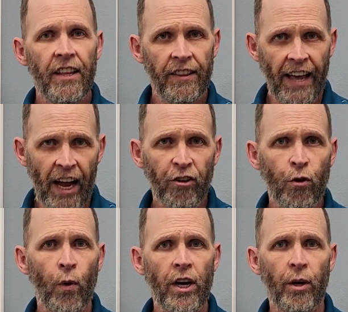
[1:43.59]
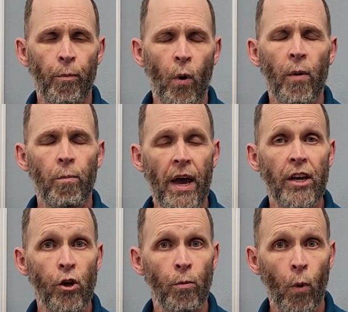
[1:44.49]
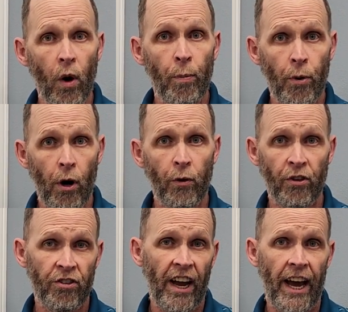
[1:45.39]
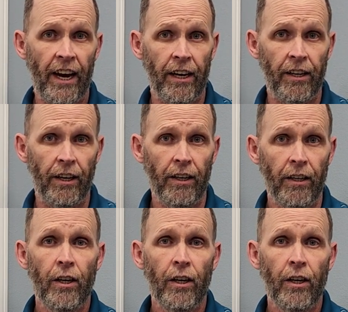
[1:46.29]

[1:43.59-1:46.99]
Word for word: that's going to make you more prone to sciatica.